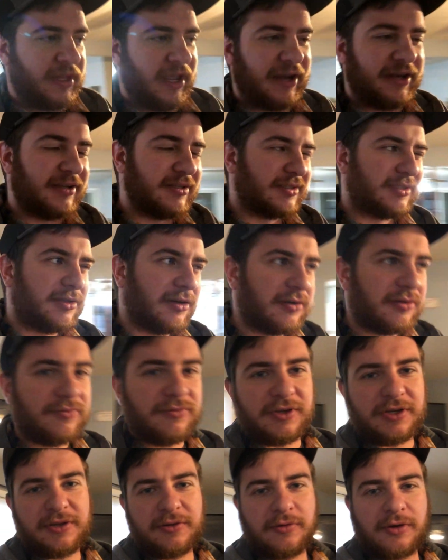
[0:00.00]
I didn't start the
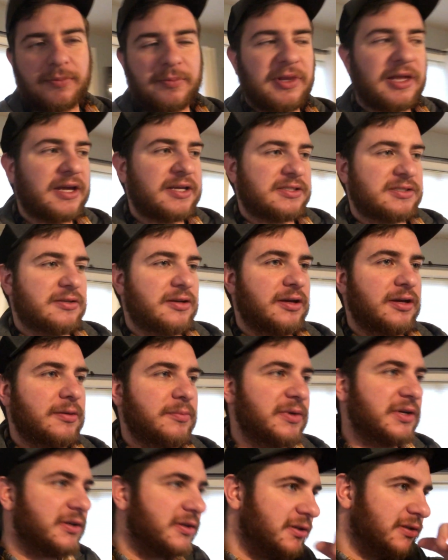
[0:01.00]
video up last
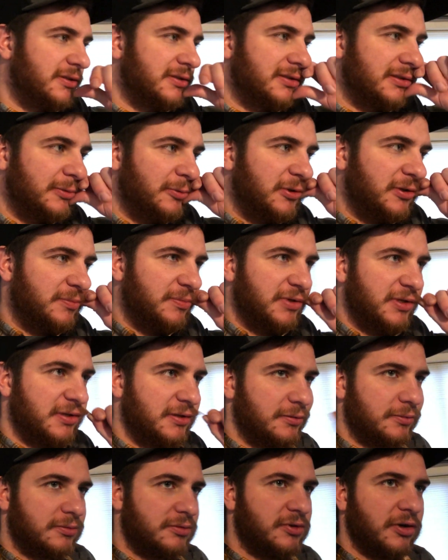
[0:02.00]
night because it would have
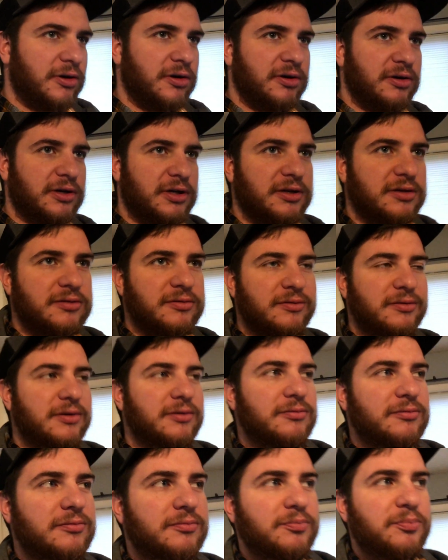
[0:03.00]
been dark
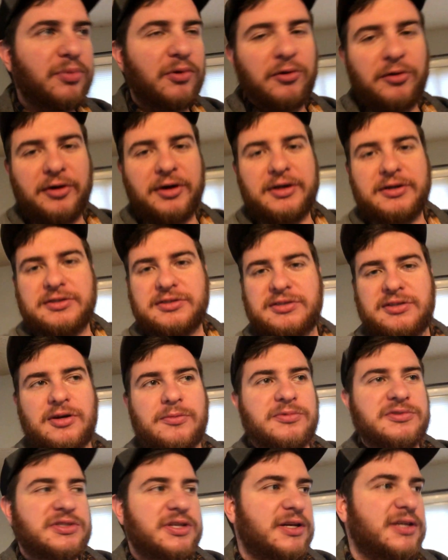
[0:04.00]
and boring and just a
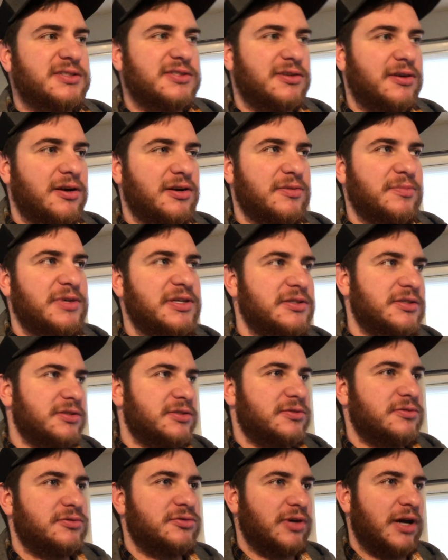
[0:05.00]
couple seconds long of me
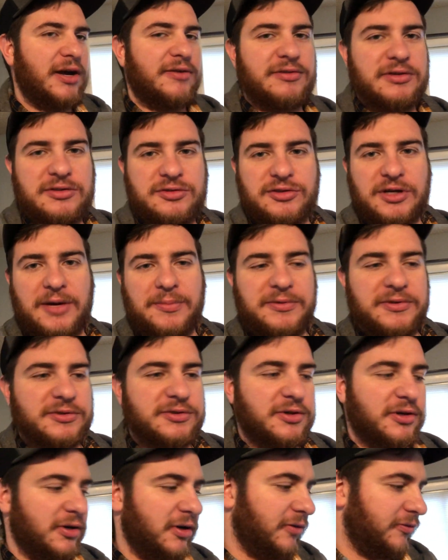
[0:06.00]
just driving and dropping the
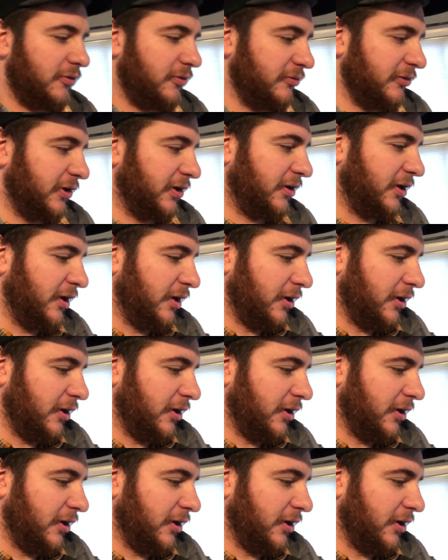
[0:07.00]
truck off over there.